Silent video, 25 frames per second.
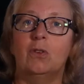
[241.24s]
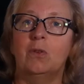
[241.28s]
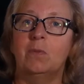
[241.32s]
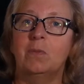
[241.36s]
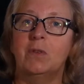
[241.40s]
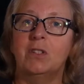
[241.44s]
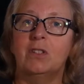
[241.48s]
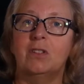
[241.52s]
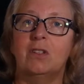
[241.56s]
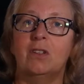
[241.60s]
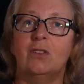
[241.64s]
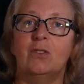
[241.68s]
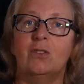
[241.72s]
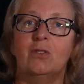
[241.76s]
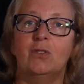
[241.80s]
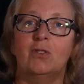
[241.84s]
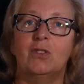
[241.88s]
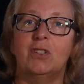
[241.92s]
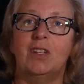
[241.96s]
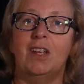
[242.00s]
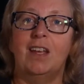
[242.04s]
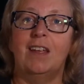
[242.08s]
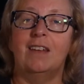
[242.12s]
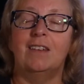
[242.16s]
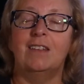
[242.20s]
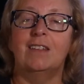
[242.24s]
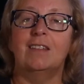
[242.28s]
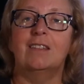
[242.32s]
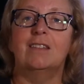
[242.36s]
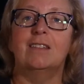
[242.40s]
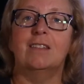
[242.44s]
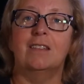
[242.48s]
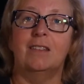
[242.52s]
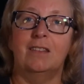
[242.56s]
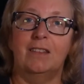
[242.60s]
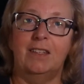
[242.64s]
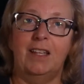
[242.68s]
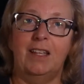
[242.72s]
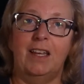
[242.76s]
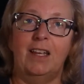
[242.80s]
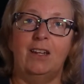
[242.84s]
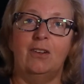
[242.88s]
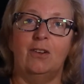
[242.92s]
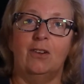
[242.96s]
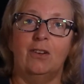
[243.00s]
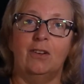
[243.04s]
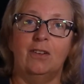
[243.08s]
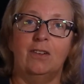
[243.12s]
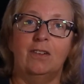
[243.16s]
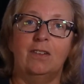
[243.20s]
or misunderstandings
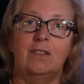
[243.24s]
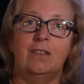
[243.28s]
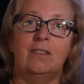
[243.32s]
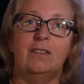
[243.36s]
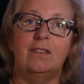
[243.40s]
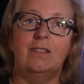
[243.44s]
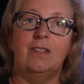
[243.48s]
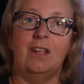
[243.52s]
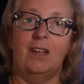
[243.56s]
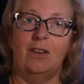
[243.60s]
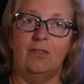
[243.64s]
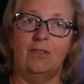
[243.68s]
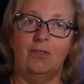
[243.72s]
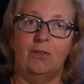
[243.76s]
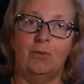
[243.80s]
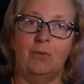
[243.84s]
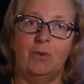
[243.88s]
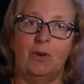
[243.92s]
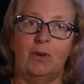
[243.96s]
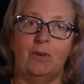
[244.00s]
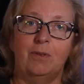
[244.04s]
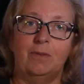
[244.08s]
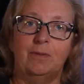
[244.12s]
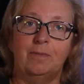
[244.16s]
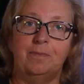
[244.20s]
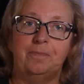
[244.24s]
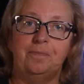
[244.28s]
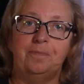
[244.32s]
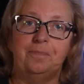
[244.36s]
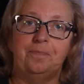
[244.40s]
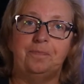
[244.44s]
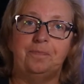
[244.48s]
later down the road.